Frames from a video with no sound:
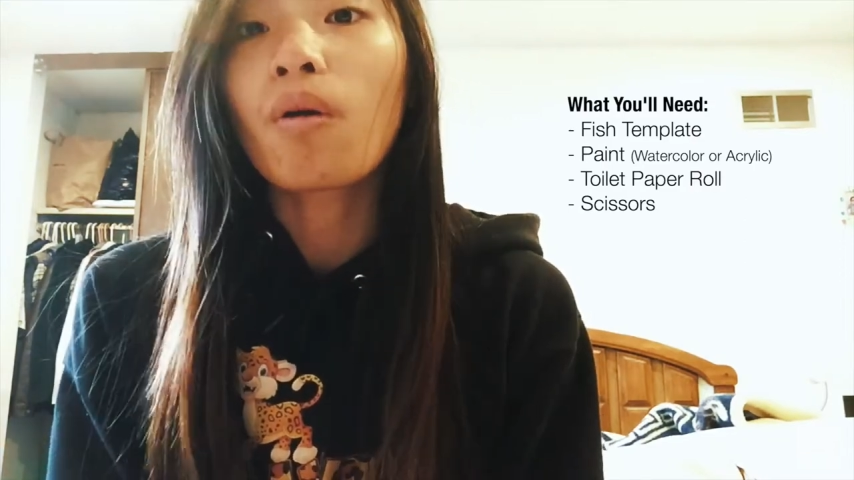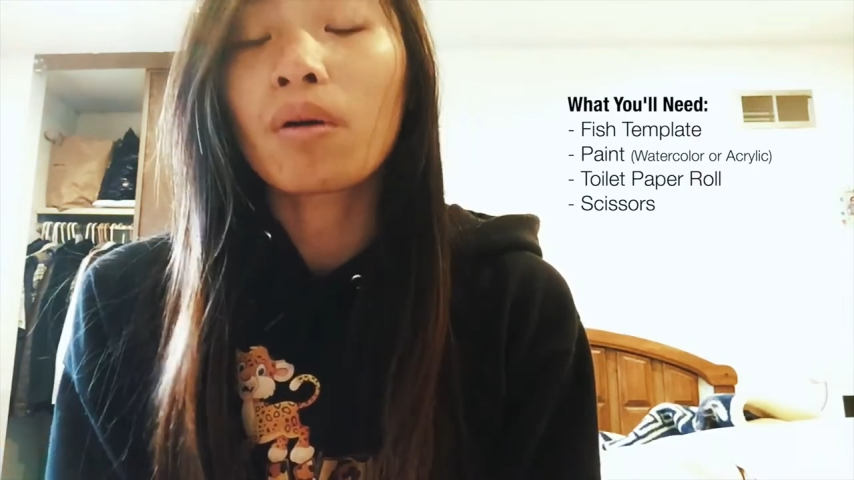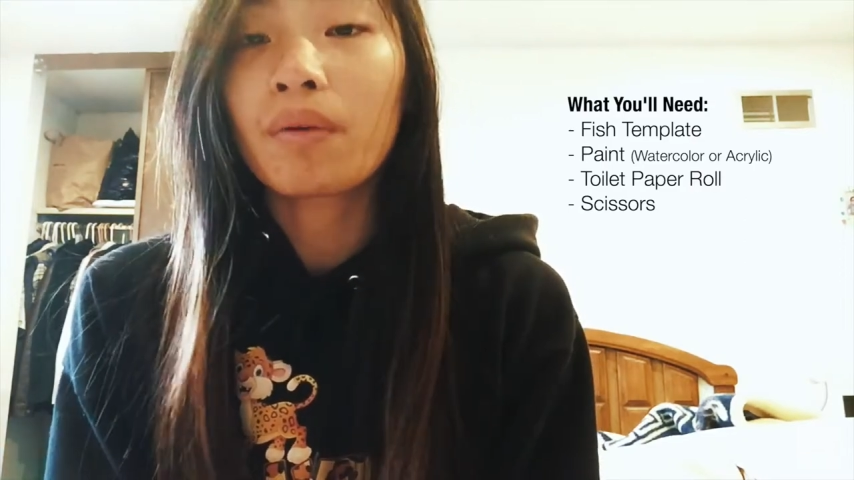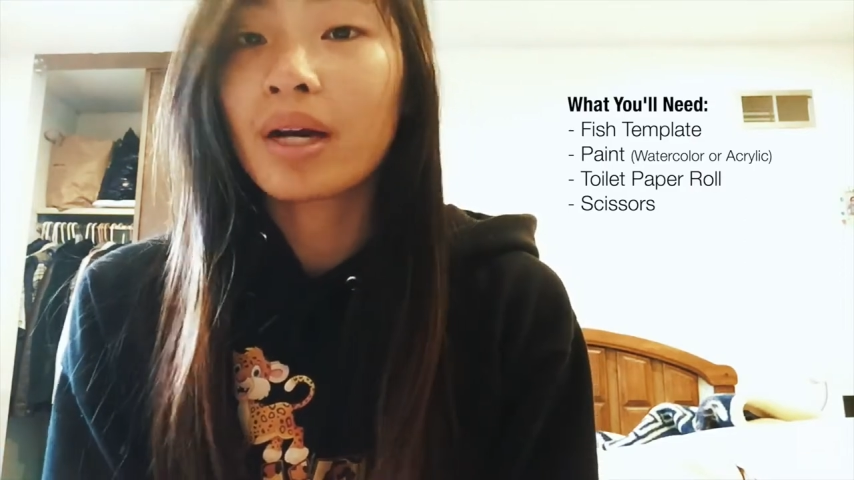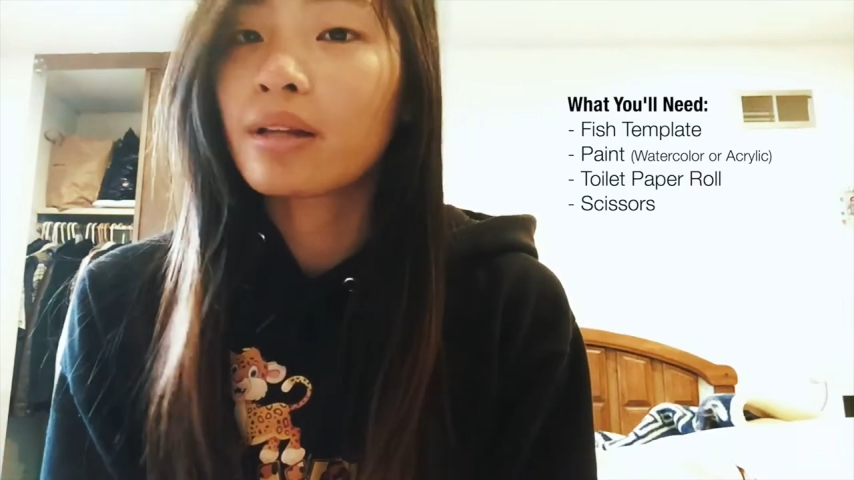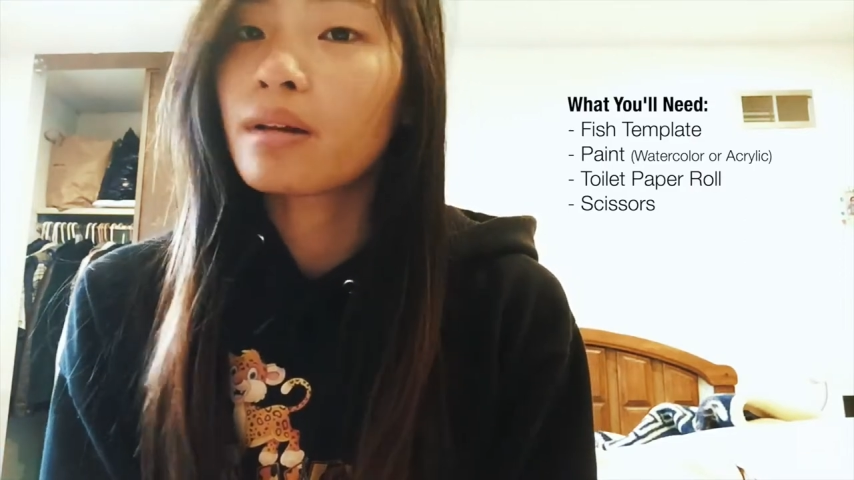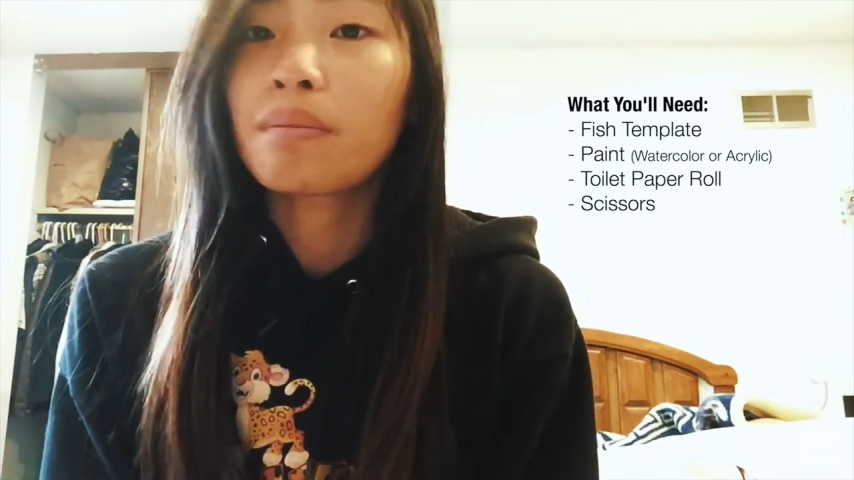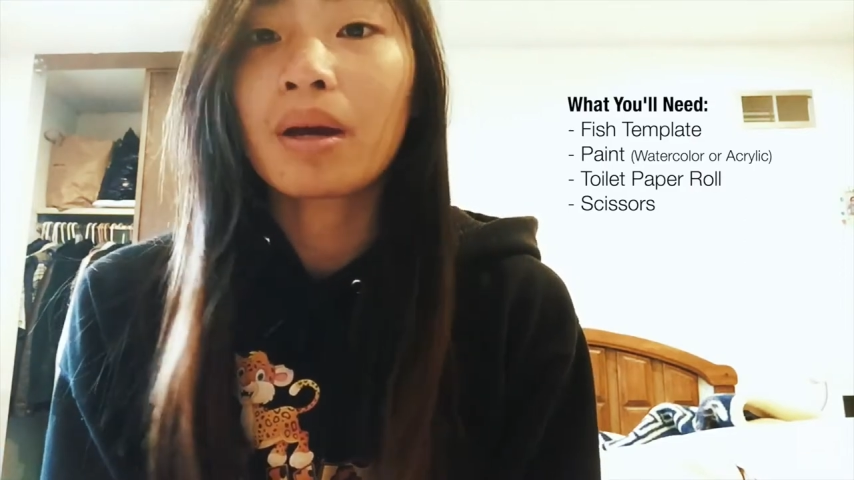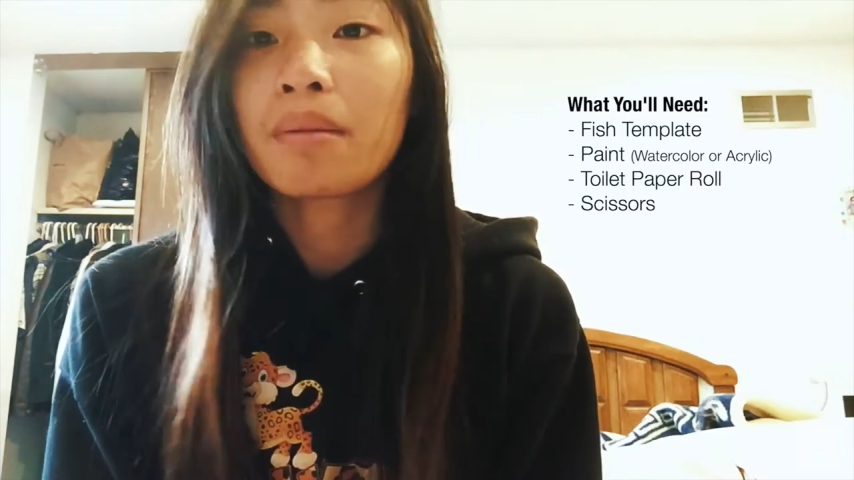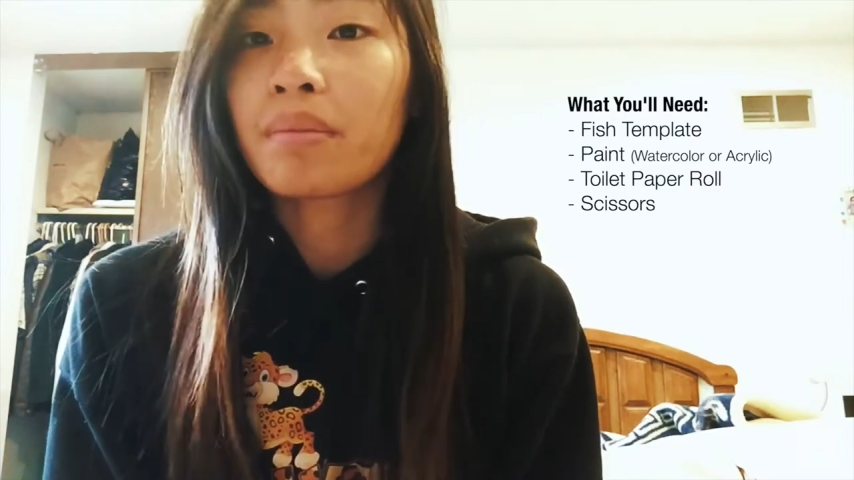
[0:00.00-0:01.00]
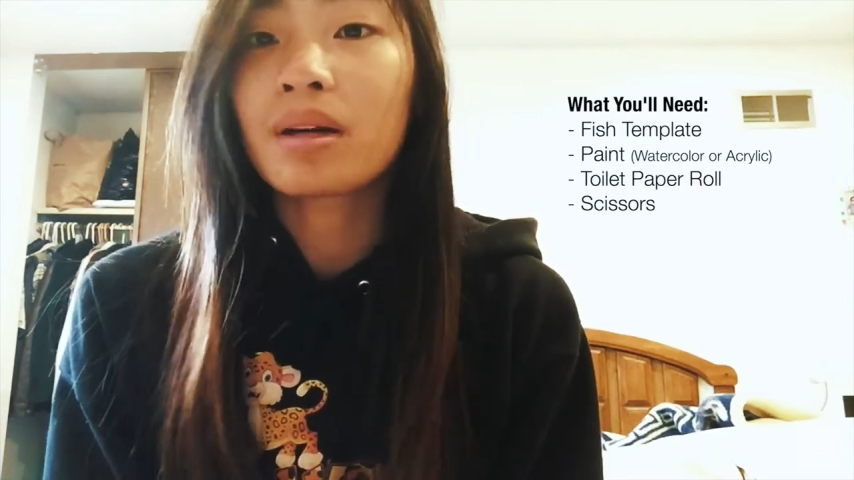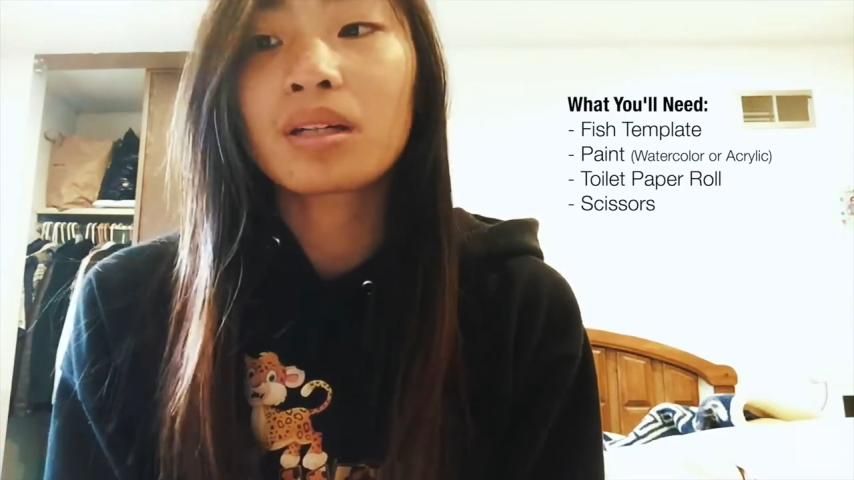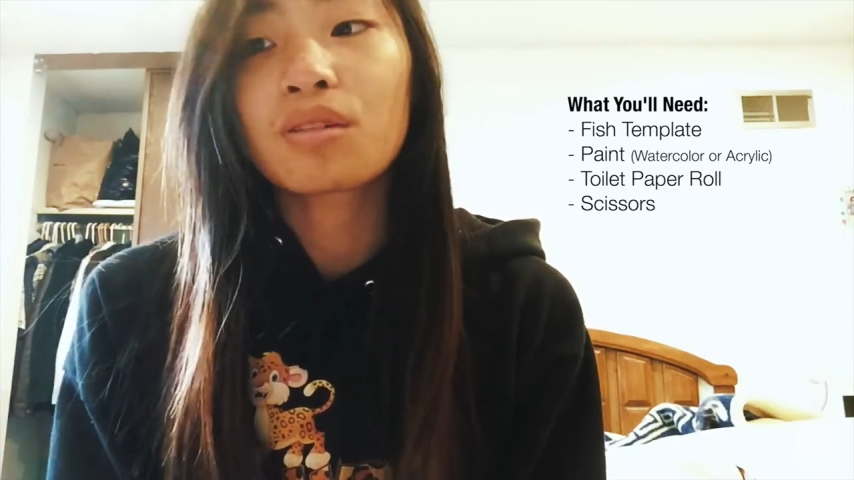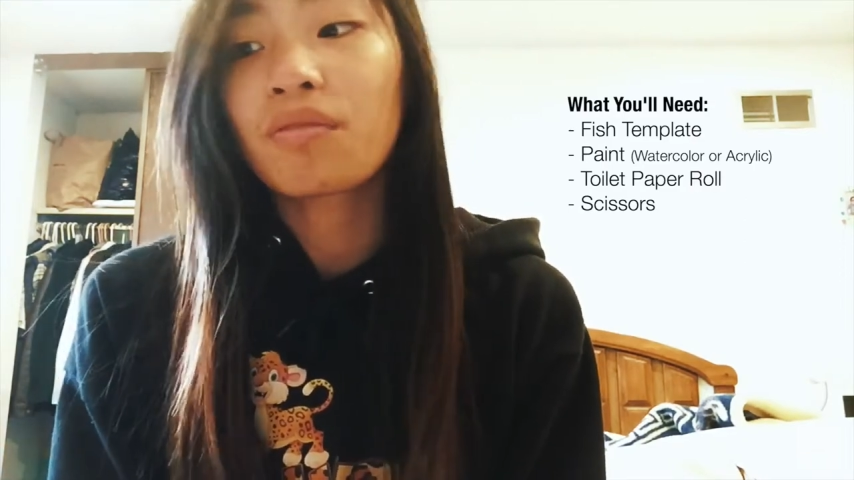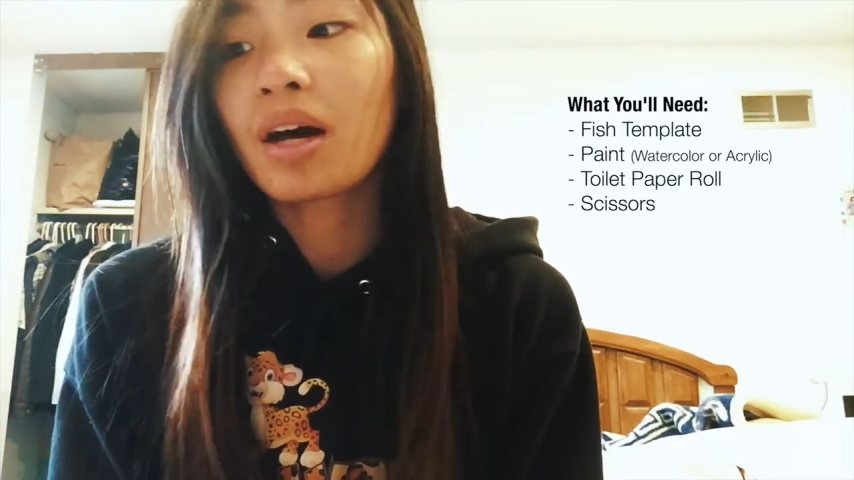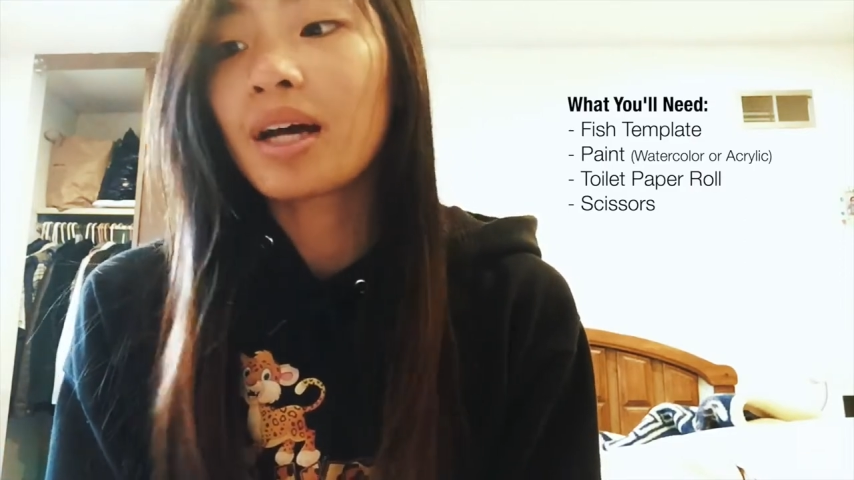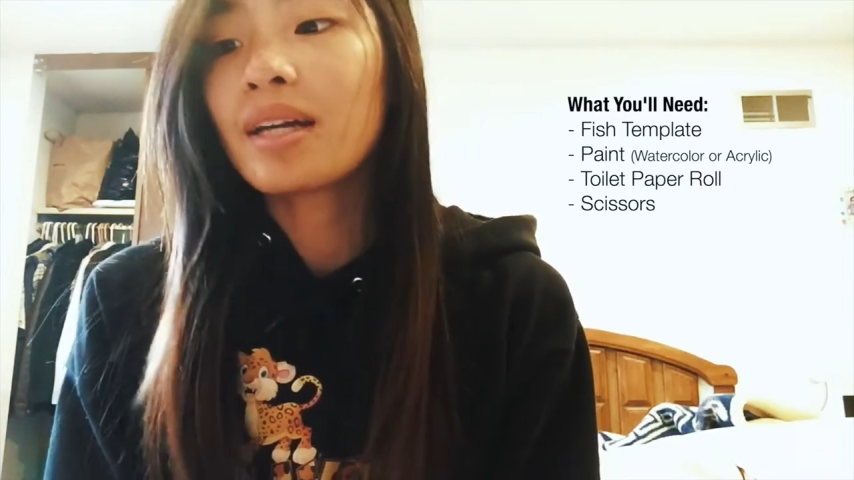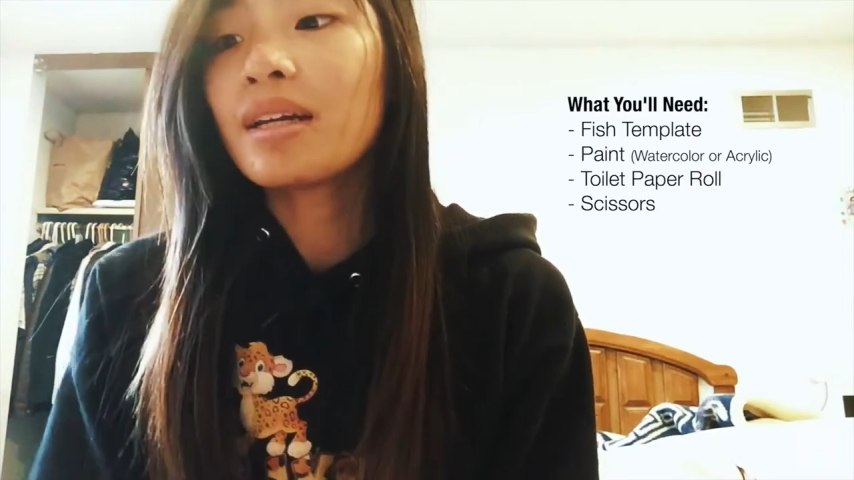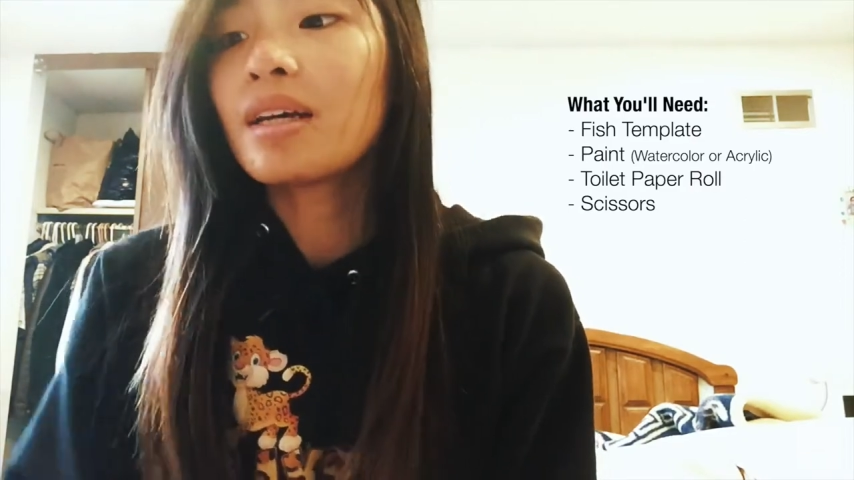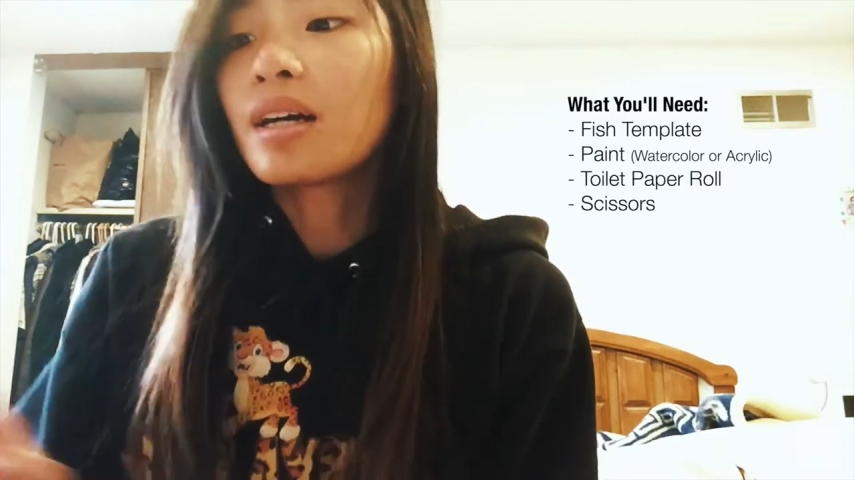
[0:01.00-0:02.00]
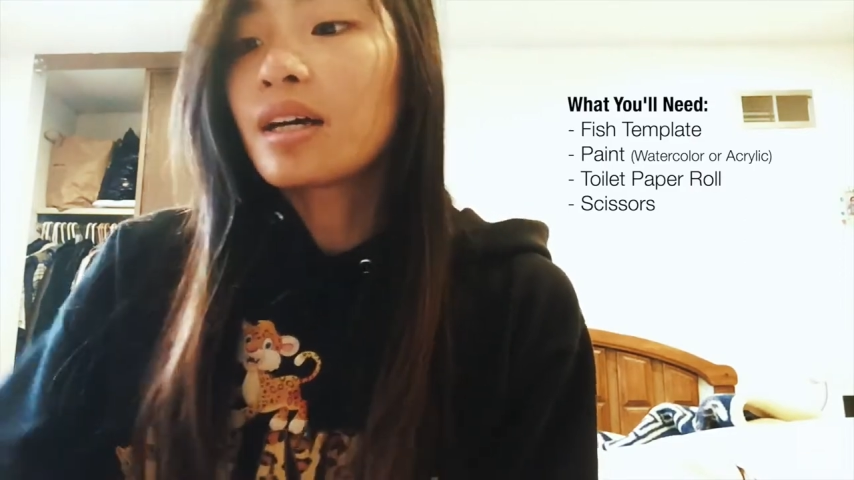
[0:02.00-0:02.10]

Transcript: or regular paper is fine.